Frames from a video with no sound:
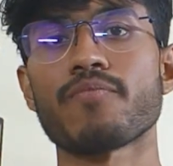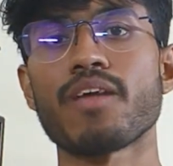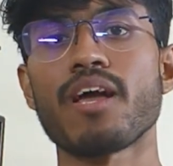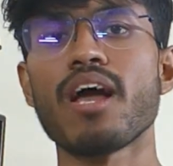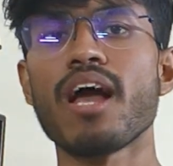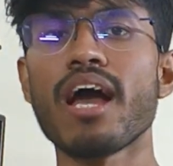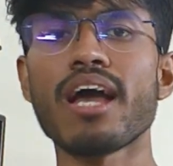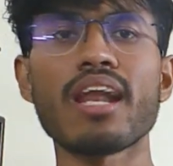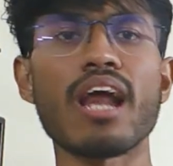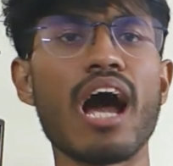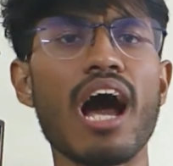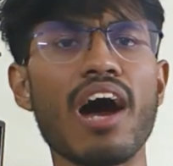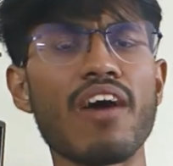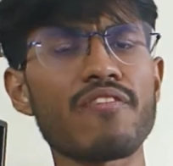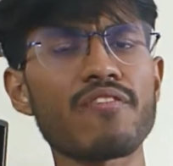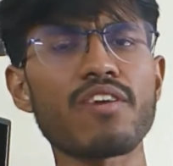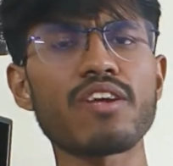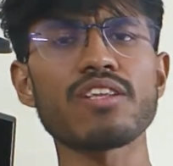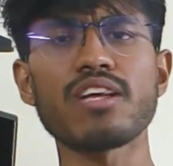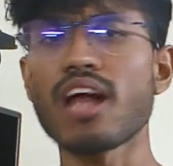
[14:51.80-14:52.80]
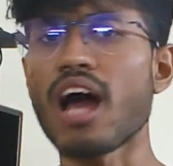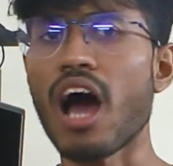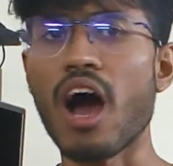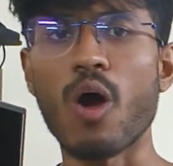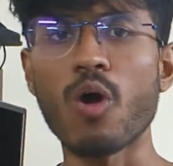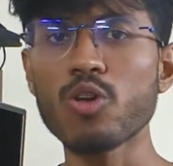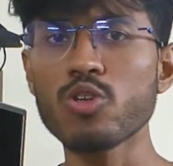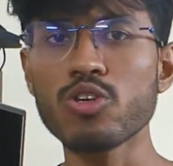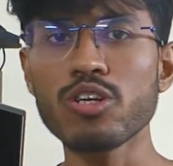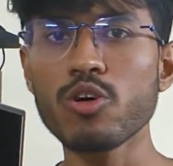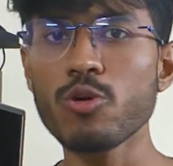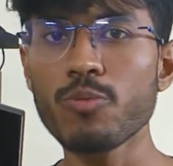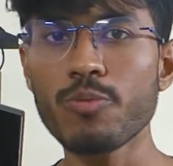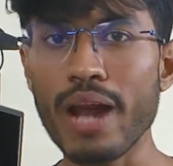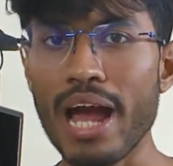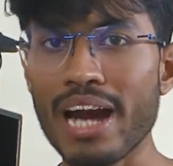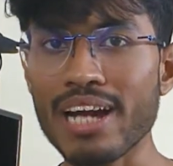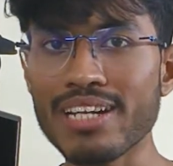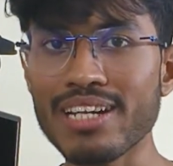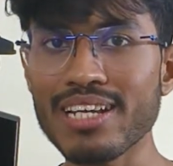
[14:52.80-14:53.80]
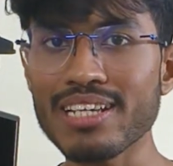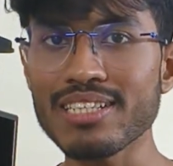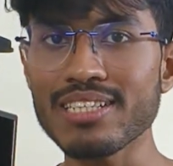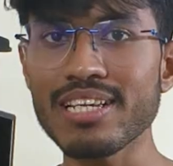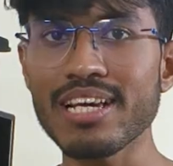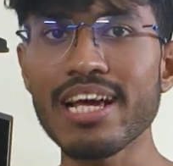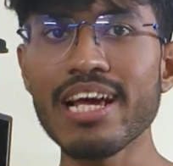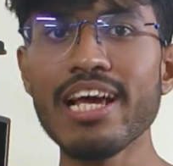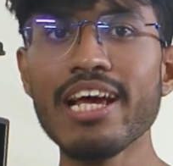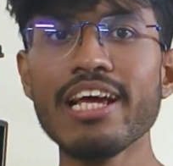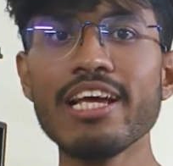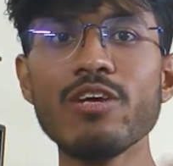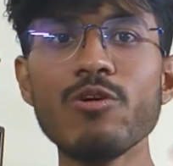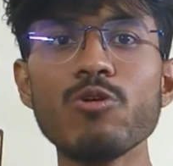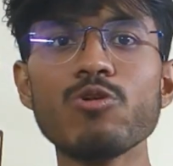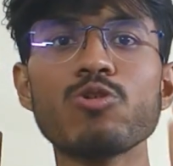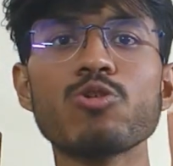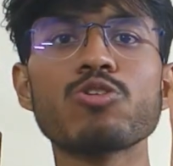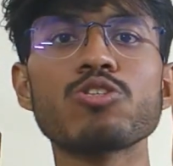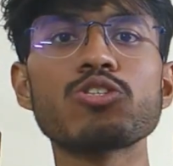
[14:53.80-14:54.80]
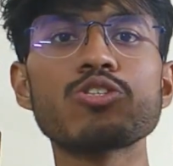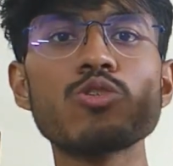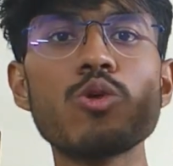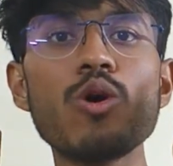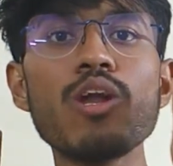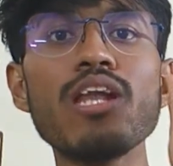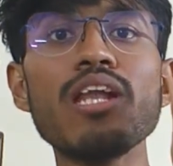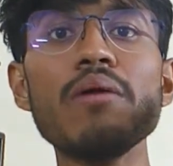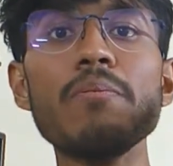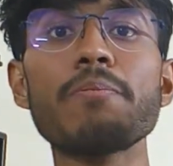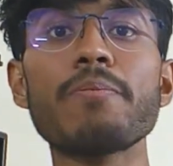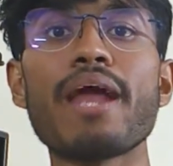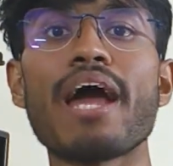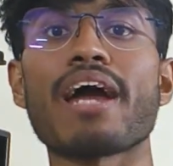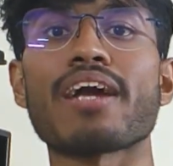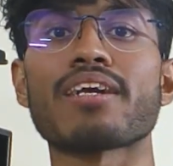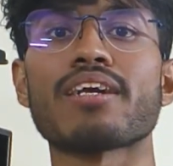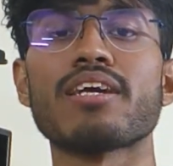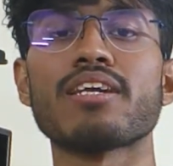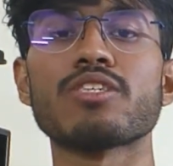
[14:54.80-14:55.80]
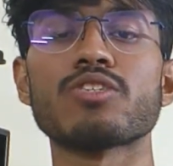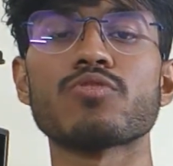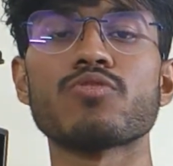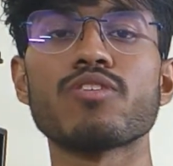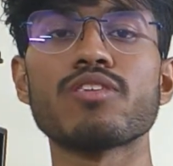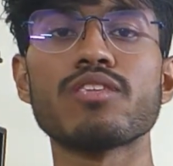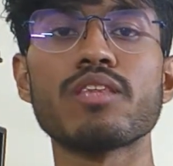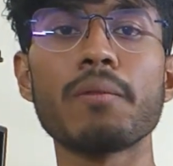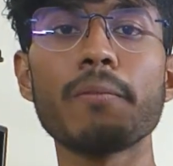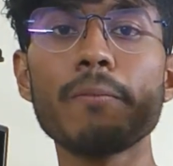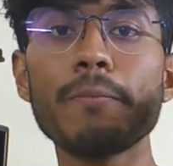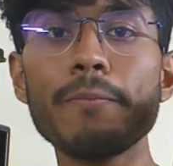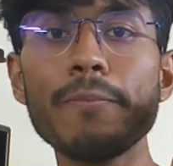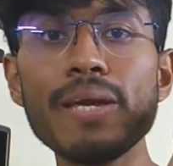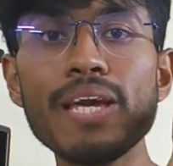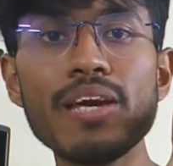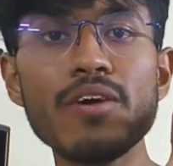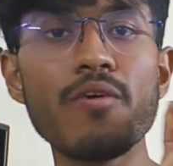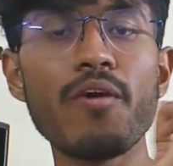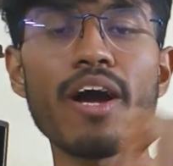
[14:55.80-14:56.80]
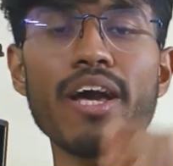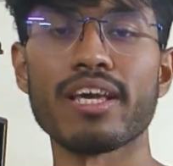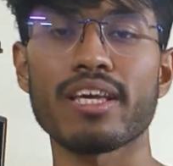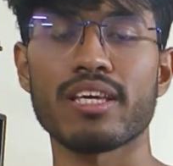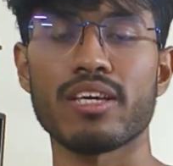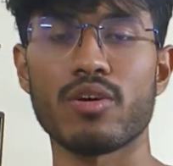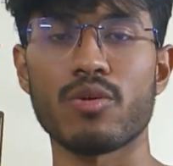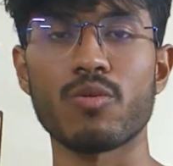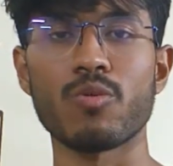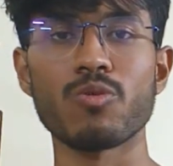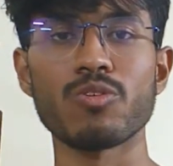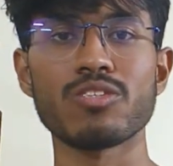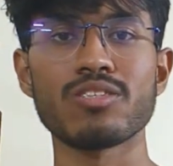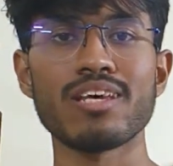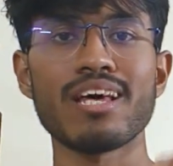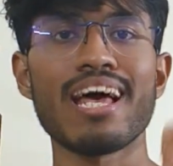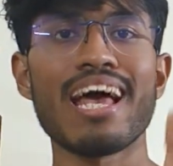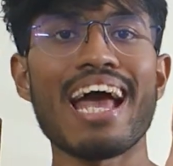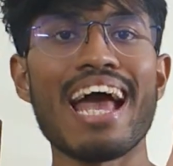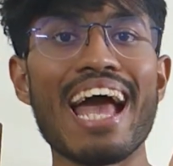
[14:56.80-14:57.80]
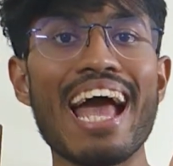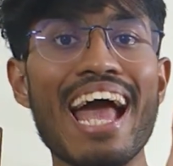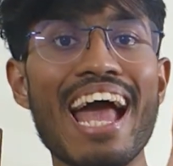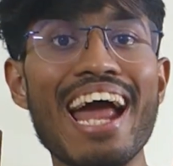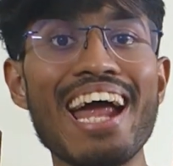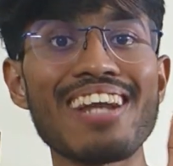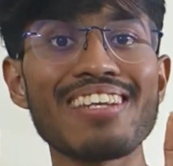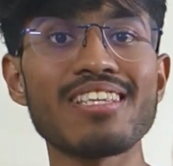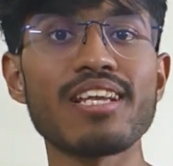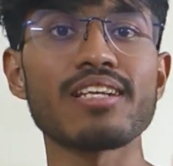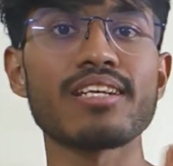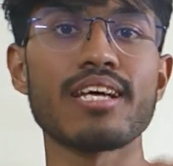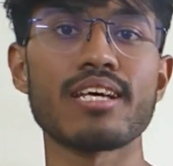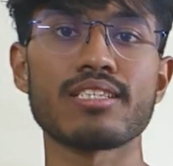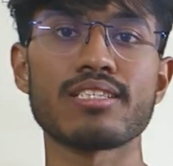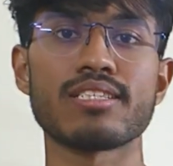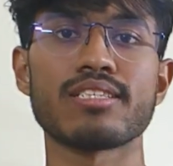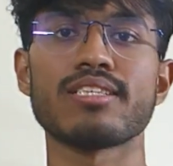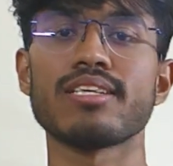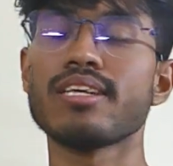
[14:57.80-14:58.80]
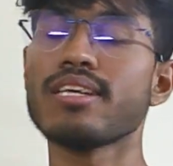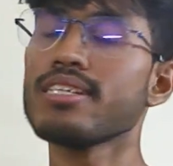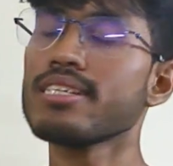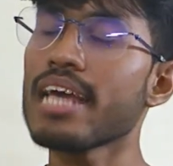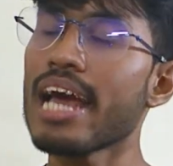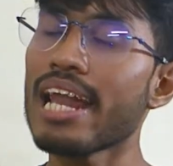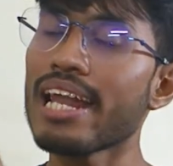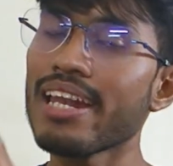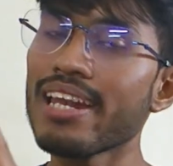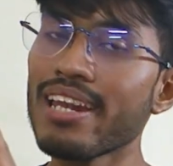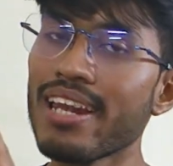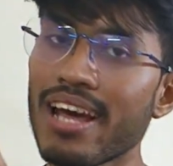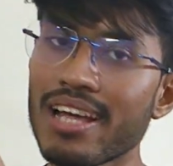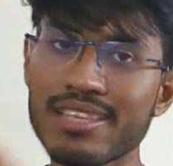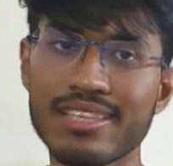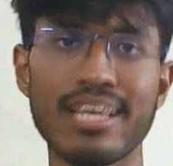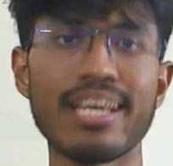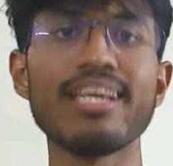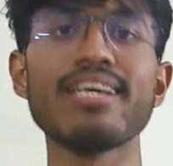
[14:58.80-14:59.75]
And after that, how should you practice? You should solely practice with the POIQs and the test series and nothing